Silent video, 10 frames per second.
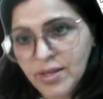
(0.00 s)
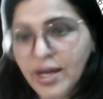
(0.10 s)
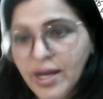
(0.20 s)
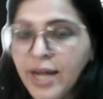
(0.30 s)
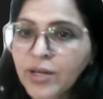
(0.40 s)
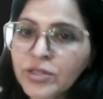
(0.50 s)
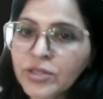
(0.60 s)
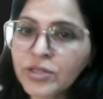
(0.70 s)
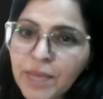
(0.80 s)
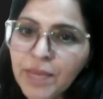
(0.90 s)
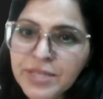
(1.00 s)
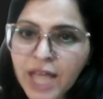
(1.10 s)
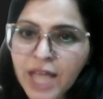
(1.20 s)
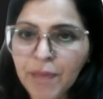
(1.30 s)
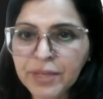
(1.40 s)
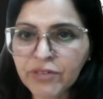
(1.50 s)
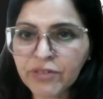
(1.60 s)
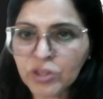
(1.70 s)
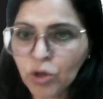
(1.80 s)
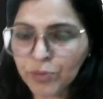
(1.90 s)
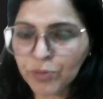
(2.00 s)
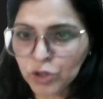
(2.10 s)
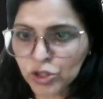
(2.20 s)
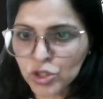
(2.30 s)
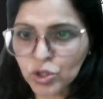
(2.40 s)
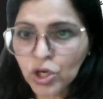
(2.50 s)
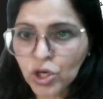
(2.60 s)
And same is happening with copper also.